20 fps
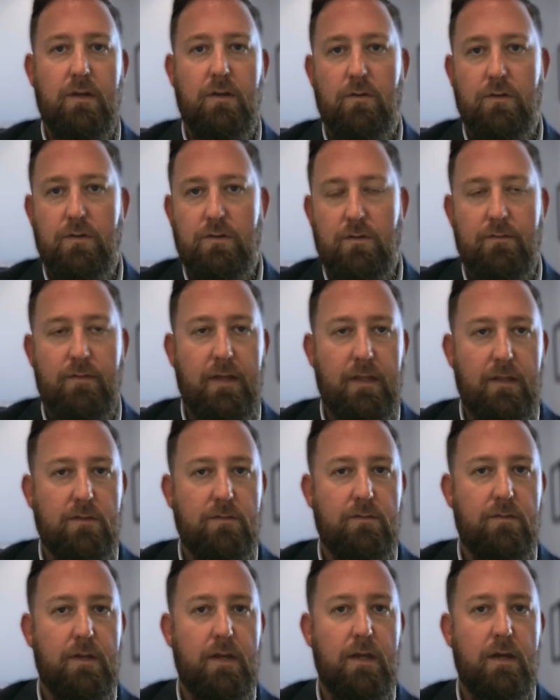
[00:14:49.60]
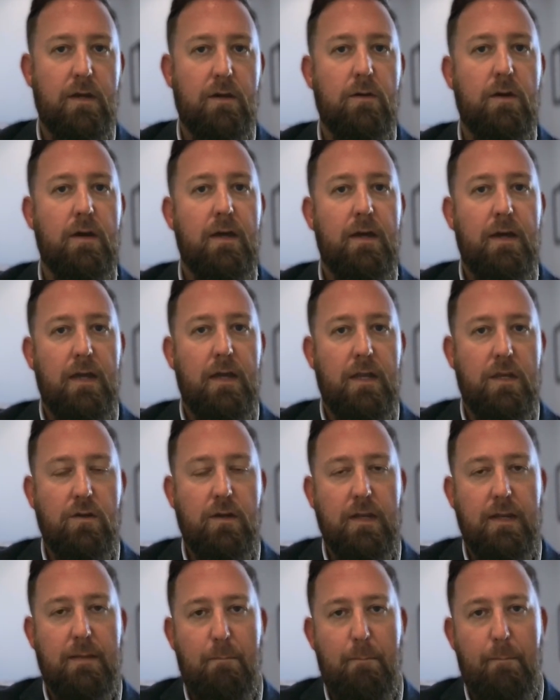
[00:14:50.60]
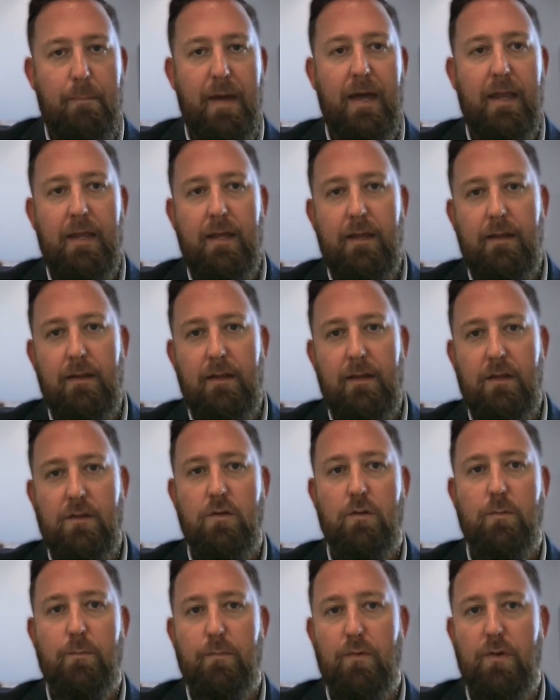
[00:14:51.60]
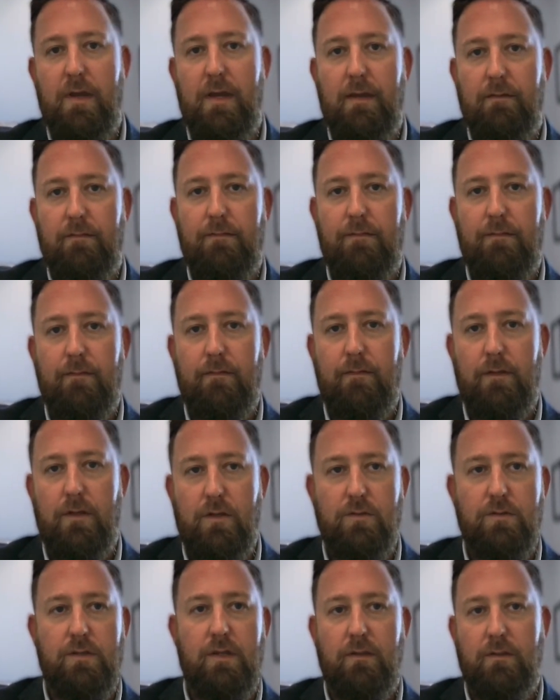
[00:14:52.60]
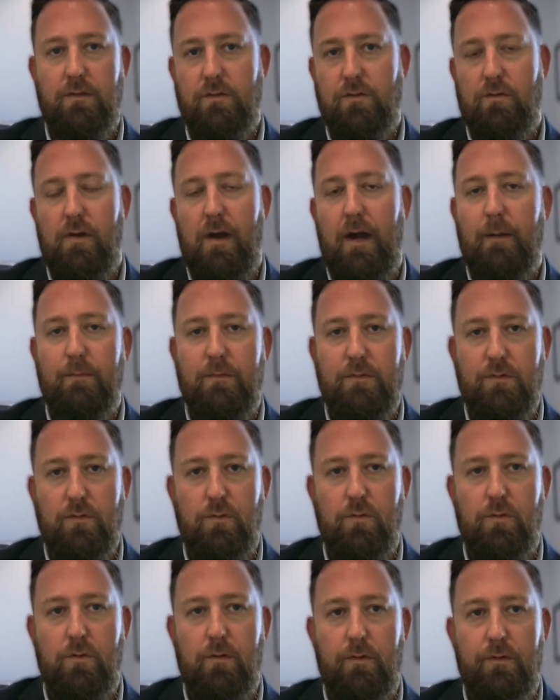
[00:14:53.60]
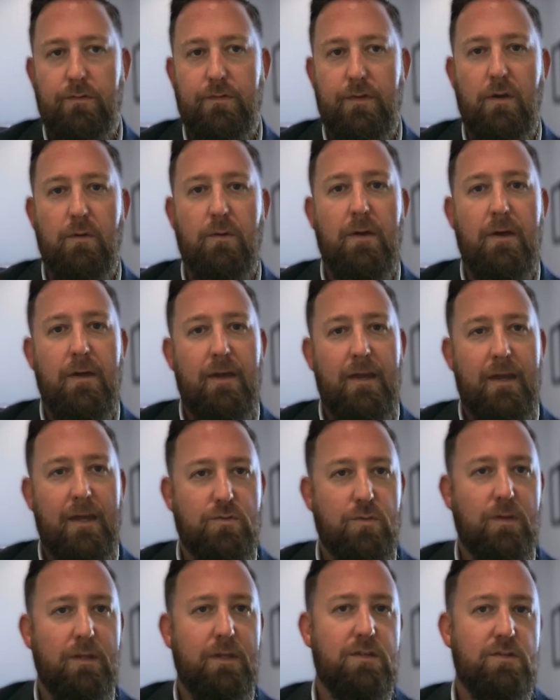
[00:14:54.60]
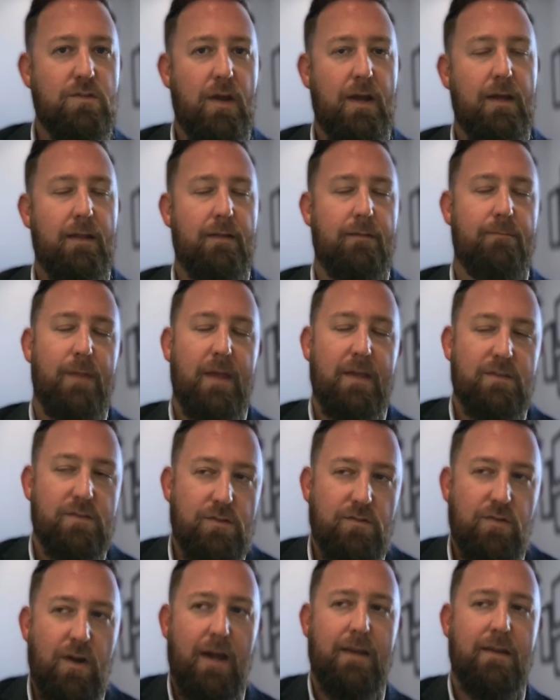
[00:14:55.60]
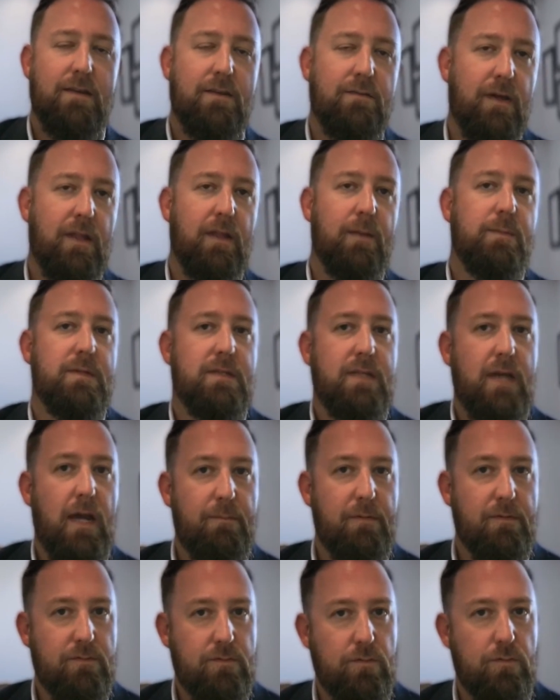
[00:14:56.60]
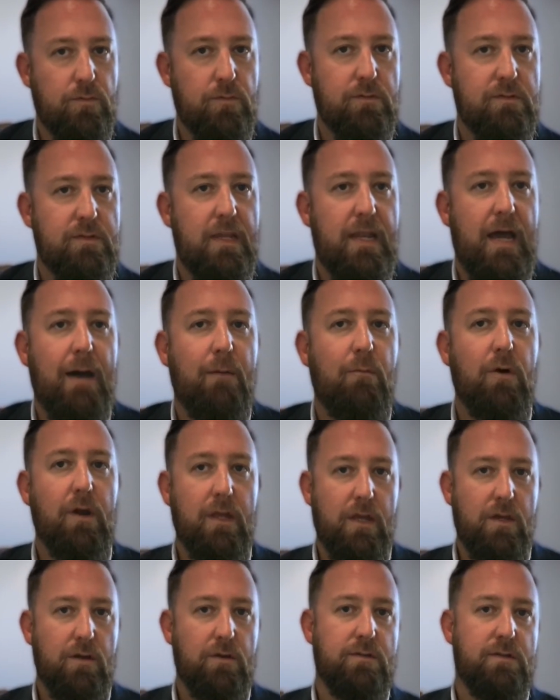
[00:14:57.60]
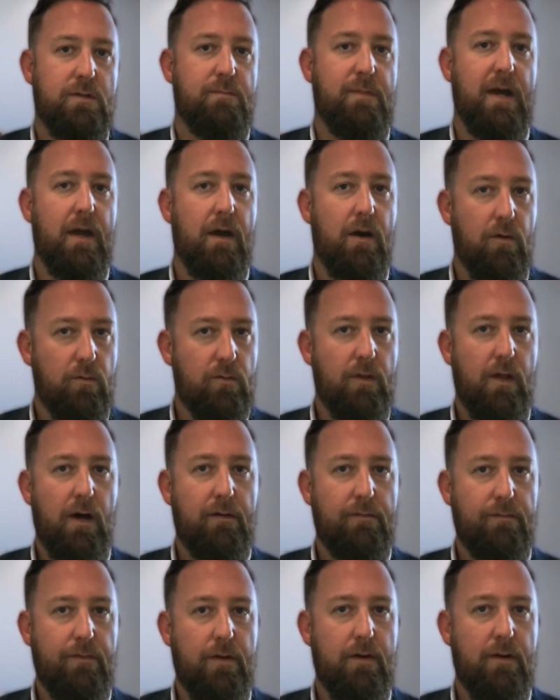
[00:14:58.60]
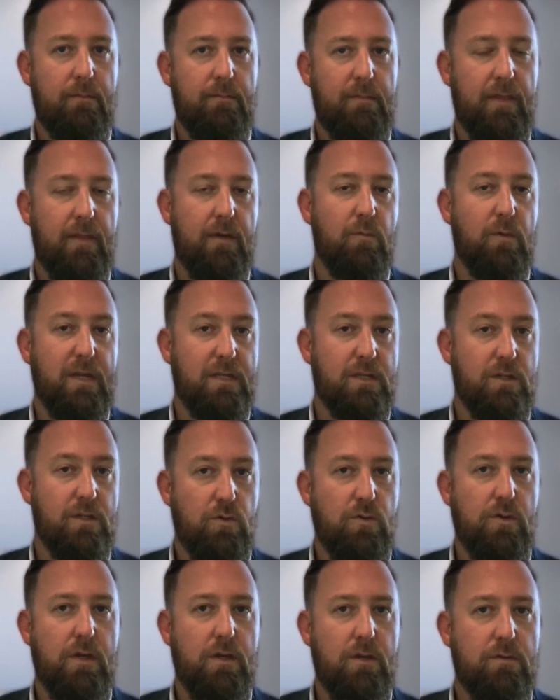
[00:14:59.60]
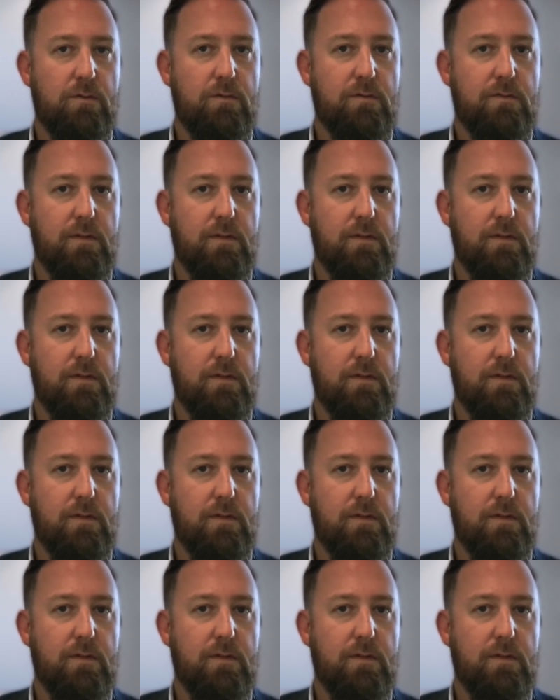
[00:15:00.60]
or surveillance video, and you can embed it in your brief using the Skribe tool. So it's really it's trying to develop the type of tools that I want to use in my own law firm and that we do use